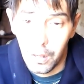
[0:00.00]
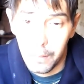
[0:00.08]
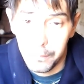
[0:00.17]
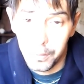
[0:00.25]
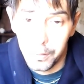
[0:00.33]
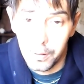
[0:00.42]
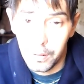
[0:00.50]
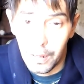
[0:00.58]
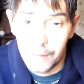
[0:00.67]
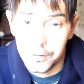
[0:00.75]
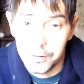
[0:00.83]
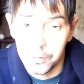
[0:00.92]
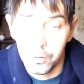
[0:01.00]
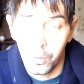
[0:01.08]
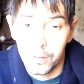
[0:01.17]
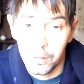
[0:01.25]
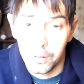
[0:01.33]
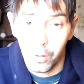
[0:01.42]
but I do know what a
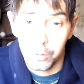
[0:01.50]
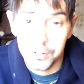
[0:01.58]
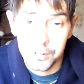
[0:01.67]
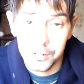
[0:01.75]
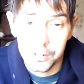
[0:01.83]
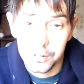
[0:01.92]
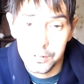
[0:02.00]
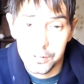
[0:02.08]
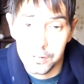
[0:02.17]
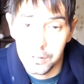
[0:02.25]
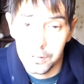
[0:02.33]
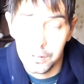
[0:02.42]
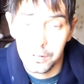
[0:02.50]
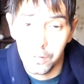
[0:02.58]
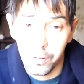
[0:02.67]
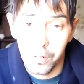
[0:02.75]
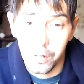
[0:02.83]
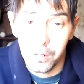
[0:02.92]
gnosis is.
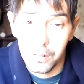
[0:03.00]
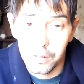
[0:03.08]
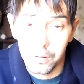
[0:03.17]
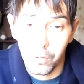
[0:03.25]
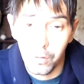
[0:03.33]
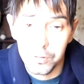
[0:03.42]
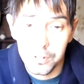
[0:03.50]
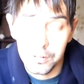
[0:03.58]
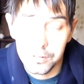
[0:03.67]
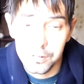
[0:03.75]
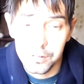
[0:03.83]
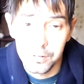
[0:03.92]
In a gnosis,